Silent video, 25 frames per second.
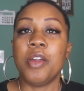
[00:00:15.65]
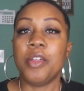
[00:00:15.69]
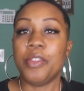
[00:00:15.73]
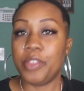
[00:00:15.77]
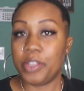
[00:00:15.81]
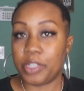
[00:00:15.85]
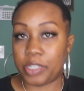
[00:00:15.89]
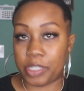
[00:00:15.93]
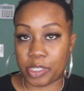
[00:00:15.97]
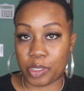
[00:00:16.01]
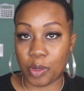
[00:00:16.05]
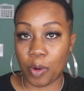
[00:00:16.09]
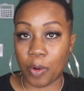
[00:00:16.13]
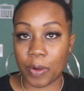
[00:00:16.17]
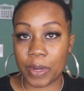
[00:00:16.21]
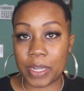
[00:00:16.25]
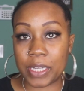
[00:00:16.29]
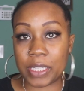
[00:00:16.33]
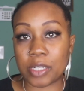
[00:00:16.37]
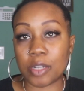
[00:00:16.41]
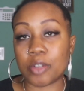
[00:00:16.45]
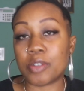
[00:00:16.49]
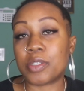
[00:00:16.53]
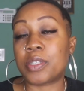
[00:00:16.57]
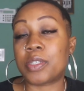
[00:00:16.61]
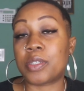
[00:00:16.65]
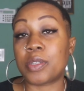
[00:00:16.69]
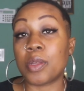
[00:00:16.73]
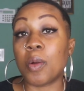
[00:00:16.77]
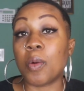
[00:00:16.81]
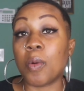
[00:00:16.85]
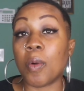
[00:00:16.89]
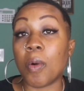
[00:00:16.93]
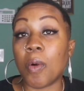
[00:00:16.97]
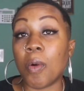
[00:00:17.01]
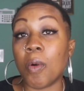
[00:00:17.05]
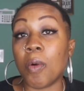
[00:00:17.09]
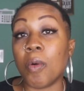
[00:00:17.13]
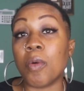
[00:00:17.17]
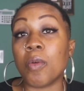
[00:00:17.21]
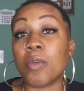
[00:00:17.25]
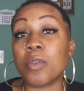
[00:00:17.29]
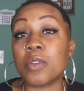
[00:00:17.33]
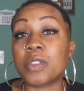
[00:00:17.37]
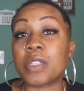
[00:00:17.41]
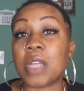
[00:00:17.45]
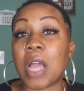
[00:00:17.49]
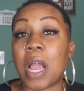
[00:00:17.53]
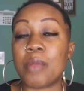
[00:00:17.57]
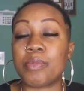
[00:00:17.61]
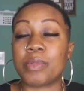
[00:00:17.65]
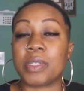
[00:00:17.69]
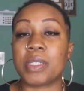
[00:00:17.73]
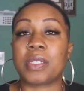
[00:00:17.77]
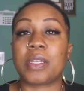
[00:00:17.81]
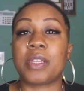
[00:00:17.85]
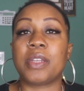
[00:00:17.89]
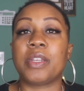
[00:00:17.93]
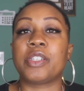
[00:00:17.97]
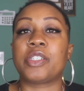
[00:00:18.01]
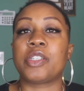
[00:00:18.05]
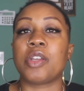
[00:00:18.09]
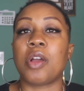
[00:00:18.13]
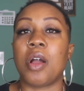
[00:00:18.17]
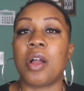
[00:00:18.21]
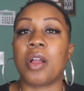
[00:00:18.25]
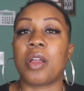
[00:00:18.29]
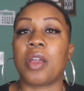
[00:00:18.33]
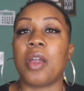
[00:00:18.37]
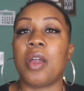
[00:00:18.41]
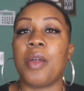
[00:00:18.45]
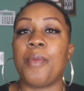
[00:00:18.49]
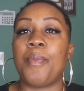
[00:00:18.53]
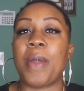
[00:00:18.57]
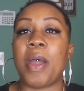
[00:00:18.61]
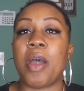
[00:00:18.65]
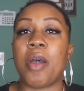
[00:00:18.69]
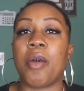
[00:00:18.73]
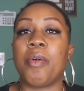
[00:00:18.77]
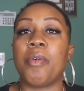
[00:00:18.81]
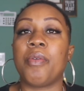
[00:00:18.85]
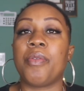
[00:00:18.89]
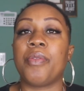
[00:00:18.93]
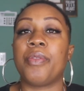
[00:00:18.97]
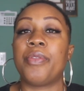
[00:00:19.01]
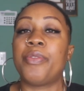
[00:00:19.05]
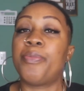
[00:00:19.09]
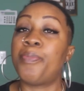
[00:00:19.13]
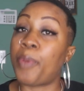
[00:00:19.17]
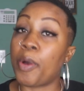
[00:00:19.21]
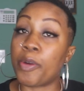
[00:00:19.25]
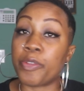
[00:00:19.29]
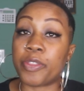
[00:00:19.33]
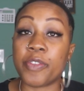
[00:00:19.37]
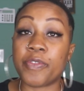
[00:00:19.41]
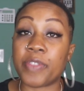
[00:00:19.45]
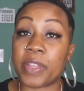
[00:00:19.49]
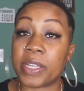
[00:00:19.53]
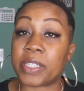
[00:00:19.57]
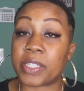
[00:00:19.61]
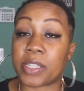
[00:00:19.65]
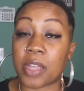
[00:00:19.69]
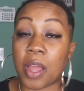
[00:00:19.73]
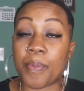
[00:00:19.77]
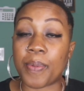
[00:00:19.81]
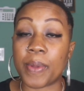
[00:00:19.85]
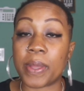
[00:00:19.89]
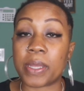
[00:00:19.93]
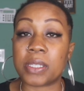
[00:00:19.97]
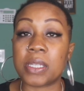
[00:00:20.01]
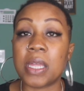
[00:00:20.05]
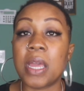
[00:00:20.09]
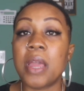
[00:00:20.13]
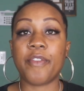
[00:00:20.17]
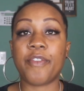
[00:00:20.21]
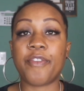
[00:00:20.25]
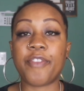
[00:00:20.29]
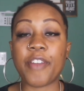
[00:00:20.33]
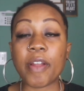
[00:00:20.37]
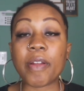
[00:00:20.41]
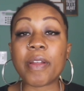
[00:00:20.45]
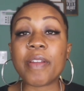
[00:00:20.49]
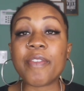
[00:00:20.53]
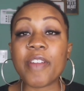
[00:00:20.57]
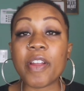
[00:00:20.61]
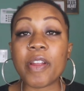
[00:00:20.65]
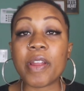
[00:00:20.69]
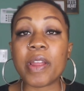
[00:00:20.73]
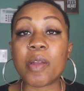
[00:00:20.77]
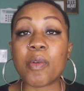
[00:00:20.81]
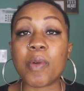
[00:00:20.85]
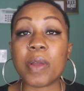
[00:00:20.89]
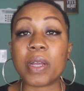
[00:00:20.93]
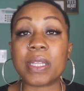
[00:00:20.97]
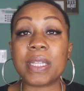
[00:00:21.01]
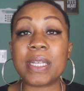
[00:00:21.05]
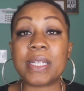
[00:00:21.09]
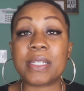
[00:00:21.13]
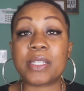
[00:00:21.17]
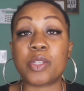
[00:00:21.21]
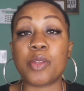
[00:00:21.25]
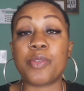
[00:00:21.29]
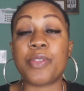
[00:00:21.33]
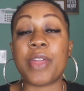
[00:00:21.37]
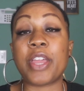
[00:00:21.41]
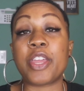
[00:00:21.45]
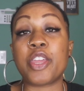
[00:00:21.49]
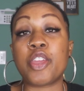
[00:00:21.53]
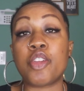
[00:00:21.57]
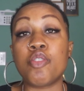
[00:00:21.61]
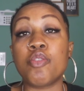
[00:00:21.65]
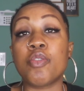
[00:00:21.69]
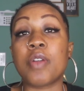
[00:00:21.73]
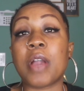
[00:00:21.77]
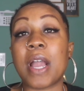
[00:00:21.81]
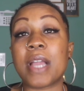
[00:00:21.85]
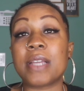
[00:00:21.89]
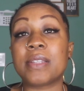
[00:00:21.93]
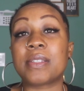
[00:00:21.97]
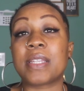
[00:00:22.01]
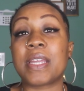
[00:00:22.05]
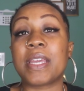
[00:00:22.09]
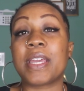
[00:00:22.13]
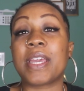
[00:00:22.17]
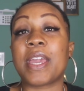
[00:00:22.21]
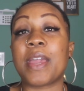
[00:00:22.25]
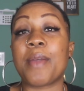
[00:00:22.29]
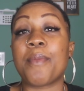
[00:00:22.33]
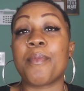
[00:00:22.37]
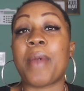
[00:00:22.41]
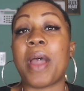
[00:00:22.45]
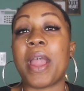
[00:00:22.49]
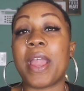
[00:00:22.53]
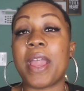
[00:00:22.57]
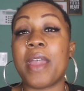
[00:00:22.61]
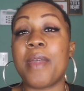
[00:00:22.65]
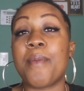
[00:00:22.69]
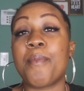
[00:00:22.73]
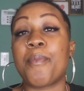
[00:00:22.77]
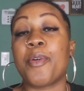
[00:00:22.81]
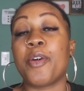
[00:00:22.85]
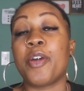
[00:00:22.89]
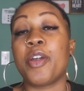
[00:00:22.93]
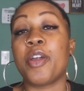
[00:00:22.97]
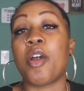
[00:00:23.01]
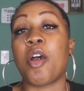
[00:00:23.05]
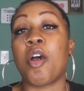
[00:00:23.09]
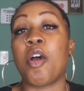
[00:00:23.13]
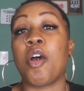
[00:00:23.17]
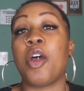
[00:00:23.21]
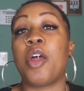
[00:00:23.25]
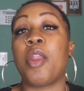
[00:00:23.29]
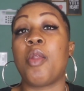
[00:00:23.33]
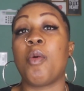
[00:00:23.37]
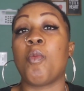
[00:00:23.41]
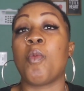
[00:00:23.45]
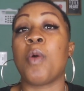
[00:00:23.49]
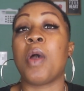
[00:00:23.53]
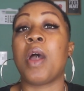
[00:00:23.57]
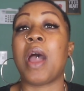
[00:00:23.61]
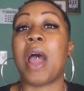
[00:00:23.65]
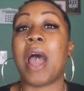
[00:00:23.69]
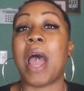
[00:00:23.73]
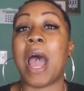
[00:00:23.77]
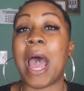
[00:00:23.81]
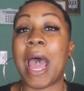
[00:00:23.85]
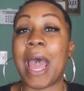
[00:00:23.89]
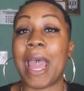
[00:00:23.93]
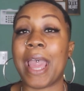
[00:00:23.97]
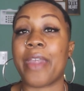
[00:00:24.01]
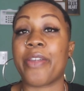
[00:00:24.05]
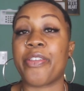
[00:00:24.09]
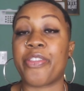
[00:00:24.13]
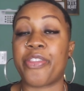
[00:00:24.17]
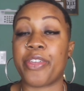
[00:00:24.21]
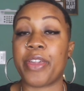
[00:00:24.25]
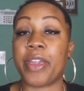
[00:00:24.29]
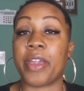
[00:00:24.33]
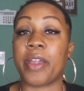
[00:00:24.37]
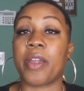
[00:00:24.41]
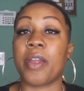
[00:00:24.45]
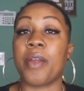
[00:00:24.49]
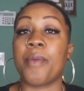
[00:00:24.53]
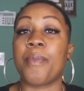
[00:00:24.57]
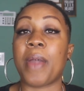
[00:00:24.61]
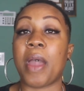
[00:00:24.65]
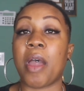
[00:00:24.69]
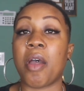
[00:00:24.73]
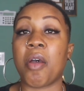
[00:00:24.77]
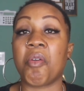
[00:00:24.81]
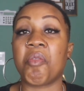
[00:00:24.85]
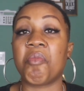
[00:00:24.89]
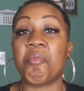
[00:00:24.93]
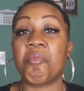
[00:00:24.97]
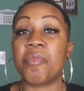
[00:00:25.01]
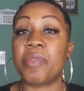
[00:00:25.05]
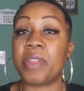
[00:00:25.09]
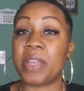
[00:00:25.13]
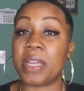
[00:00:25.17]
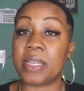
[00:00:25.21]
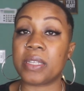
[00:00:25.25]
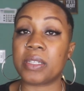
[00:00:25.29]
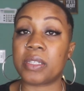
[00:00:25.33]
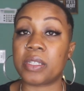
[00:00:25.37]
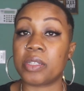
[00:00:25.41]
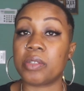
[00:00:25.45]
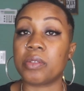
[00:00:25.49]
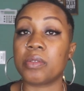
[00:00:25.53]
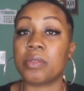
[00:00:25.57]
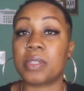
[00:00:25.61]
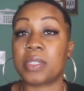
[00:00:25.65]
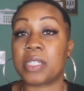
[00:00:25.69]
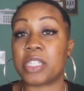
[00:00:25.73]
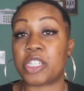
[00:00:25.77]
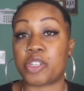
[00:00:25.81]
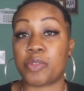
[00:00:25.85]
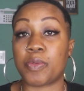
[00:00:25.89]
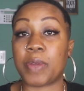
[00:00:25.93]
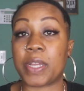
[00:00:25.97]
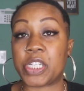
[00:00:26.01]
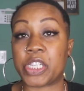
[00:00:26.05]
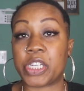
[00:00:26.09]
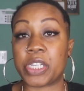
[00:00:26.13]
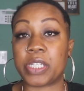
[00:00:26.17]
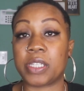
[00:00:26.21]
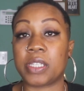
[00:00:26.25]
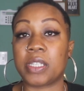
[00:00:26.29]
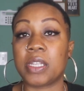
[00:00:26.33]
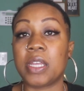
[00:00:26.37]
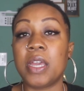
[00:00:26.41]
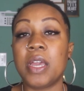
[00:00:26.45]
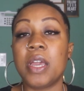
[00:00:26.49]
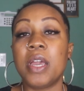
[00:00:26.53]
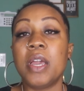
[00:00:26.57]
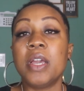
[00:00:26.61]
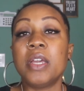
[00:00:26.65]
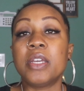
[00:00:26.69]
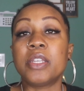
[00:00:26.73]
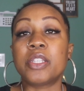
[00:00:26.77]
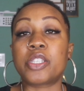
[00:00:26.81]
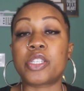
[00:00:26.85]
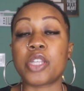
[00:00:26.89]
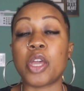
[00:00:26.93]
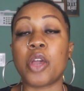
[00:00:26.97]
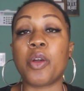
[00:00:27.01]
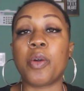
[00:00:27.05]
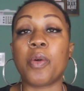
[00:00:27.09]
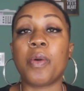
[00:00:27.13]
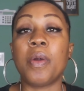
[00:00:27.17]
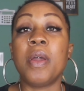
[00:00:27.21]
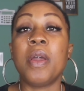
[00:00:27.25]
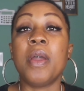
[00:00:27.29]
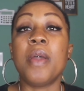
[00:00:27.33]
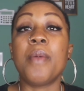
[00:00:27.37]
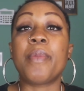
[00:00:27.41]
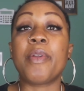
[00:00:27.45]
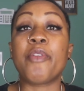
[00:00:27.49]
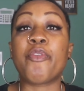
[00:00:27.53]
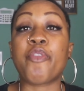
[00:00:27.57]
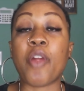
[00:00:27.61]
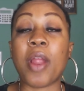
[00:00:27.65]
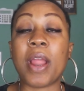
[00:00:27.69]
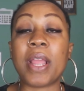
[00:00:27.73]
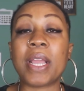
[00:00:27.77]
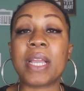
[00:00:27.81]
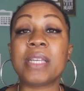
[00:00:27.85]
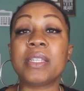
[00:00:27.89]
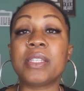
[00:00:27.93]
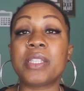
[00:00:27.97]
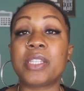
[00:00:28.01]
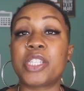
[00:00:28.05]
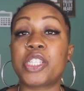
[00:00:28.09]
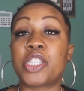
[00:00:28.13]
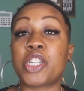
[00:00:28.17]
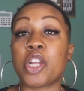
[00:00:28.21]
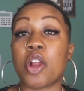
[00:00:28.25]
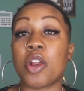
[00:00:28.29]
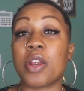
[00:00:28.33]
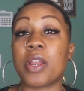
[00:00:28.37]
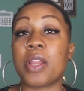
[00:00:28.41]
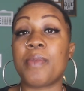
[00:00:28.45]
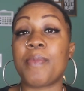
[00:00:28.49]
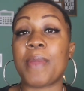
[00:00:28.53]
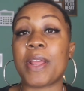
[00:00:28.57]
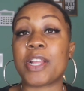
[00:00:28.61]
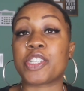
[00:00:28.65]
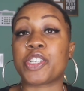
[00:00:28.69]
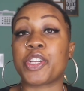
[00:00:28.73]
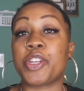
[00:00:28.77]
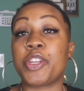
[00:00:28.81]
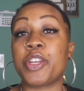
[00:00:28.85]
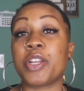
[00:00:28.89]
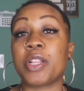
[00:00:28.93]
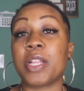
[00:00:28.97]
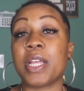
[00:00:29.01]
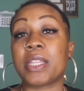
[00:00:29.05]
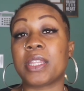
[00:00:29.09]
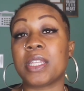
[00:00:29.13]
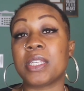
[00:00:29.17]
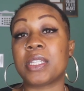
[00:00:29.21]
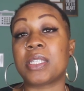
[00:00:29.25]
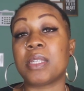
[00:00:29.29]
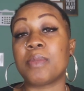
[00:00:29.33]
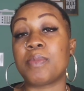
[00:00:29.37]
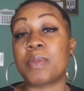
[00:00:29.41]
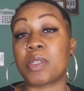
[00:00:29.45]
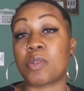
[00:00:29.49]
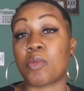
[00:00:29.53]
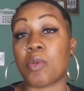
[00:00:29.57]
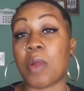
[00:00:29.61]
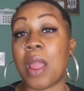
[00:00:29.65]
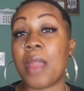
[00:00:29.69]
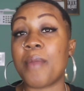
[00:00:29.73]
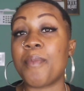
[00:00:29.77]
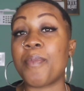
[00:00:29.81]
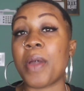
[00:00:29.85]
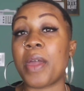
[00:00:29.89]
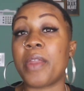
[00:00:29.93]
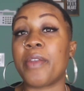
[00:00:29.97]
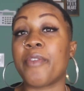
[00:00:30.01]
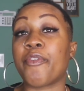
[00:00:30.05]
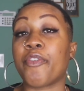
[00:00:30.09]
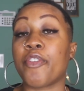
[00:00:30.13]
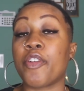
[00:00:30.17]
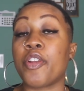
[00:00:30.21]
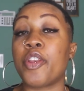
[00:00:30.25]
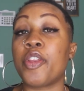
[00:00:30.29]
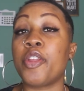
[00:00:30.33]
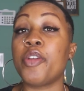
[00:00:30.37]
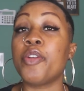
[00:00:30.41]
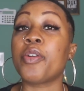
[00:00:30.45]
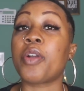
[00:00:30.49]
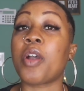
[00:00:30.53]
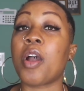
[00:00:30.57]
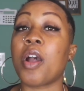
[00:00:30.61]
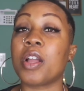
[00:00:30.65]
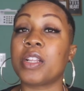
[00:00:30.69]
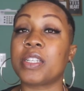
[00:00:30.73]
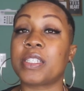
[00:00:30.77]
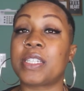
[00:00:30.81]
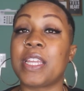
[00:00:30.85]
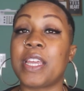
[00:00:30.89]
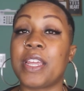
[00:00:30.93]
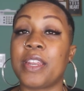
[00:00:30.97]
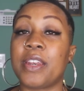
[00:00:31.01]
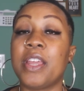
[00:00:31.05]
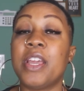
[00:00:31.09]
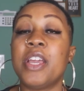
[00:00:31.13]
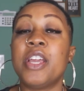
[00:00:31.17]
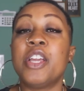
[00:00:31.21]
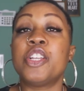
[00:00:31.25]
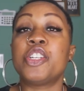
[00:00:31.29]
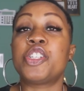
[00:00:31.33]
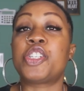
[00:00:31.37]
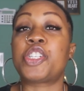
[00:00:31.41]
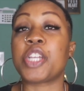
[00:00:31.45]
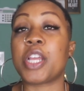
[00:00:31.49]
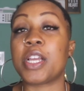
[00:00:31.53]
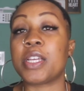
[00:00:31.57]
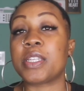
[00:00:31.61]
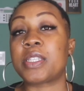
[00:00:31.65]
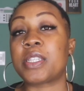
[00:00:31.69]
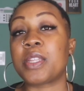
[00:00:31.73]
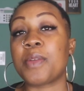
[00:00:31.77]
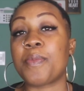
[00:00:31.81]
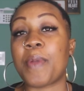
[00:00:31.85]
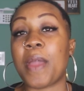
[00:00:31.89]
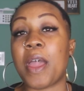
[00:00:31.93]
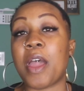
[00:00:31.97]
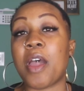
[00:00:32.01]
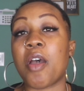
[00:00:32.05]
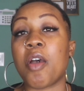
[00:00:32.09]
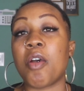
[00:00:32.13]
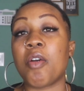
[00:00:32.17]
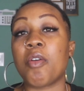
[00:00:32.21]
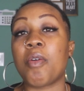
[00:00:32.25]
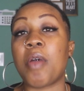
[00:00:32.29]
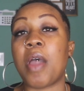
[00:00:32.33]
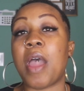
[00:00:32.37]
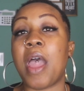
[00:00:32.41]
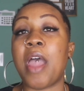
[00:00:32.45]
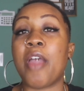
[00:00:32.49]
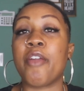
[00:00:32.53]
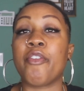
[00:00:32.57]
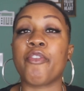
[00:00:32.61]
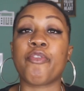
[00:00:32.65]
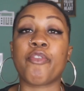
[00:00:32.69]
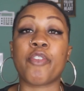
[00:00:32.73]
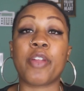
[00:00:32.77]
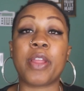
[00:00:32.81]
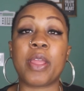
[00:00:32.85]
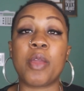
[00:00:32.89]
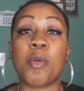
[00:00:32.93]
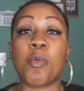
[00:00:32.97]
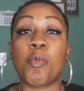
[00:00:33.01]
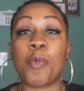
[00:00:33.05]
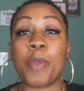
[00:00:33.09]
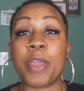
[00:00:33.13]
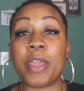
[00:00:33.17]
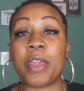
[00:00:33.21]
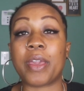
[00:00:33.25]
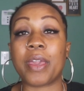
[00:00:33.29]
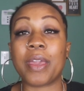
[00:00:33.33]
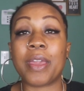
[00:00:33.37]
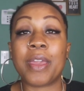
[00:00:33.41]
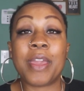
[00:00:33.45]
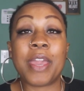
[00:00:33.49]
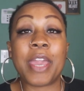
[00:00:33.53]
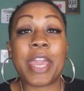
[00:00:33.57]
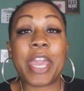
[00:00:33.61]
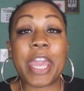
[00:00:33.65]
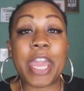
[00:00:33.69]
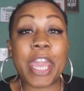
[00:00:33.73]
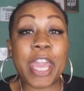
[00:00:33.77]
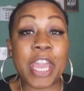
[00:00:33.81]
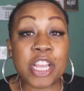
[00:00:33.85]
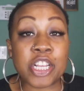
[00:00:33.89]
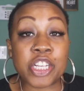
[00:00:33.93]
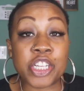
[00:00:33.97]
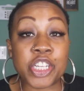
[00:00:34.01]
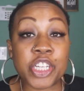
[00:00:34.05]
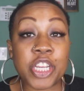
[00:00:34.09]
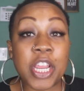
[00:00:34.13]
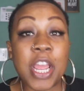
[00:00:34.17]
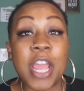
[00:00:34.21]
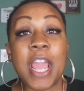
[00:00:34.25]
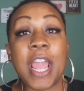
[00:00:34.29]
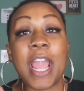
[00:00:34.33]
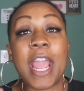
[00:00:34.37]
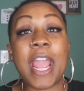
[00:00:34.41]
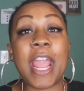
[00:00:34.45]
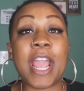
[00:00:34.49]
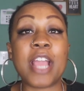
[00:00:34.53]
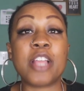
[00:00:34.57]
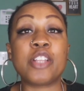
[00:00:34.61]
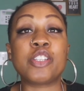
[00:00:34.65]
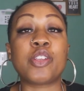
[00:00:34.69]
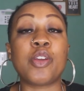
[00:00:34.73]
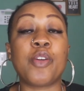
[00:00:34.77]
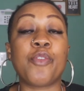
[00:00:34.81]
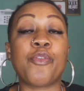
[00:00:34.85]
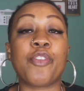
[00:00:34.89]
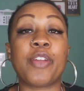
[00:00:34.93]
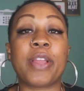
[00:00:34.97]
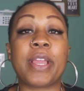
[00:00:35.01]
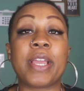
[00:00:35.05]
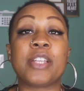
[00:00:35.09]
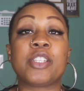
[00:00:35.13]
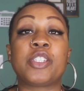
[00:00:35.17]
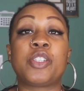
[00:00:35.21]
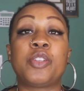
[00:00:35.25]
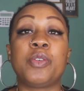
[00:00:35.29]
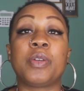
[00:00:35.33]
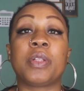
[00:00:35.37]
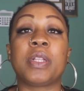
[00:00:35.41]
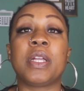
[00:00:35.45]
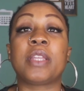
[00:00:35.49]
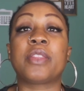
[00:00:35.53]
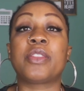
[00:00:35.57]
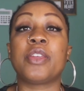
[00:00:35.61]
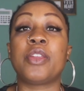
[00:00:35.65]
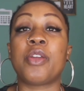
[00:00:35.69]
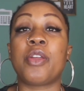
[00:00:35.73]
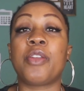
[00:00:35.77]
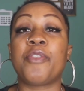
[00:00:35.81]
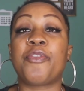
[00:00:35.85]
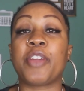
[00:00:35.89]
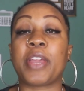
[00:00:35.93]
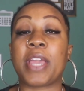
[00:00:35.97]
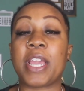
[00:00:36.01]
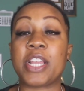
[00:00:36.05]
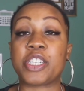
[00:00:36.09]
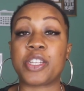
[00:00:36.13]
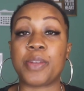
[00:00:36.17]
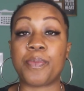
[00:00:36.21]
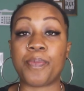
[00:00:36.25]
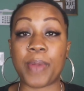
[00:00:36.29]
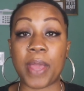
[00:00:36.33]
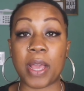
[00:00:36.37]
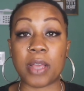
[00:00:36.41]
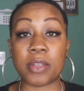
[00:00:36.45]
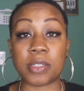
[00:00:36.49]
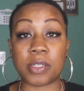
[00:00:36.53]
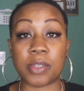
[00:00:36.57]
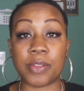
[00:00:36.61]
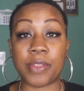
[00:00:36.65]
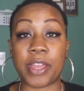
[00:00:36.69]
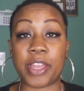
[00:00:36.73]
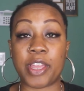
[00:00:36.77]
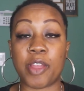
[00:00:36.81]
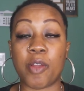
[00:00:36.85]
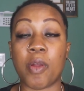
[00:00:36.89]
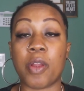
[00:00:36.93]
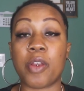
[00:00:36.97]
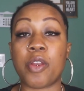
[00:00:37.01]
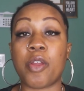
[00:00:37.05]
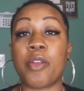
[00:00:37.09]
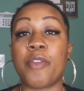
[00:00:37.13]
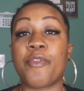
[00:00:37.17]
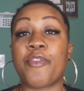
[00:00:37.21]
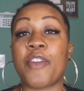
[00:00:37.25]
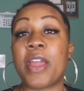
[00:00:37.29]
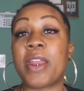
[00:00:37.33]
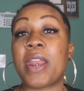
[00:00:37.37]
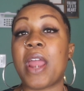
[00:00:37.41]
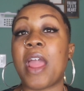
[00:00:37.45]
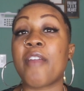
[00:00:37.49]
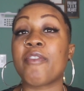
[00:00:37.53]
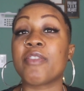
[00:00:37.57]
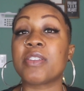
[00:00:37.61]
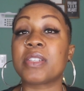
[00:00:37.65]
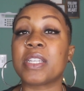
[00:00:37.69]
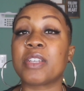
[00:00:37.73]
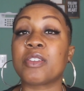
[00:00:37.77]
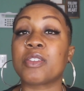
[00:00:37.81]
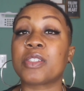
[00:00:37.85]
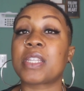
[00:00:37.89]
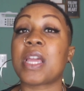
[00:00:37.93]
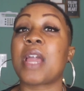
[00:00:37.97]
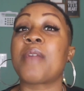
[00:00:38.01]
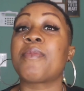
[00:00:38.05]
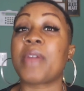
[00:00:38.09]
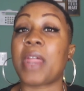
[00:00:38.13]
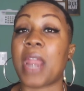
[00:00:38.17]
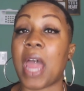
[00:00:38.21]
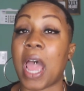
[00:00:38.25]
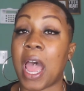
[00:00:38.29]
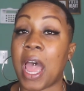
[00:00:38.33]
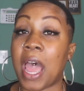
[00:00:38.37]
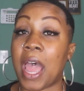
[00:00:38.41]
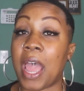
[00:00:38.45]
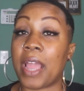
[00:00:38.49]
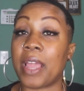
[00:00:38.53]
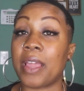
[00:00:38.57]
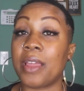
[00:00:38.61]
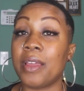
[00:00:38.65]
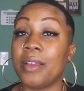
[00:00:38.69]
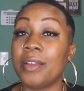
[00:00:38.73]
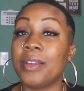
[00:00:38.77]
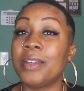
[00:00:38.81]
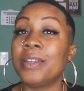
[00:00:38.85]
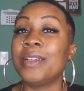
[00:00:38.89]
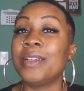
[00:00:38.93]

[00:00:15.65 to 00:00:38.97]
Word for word: the stories are so old. I'm just gonna talk about both of these topics very, very quickly so that you guys can get my input on what I think about these situations. So before I get started, make sure you click the subscribe button for new content just about every week ish. And don't forget to click the notification bell so that you are notified every single time that I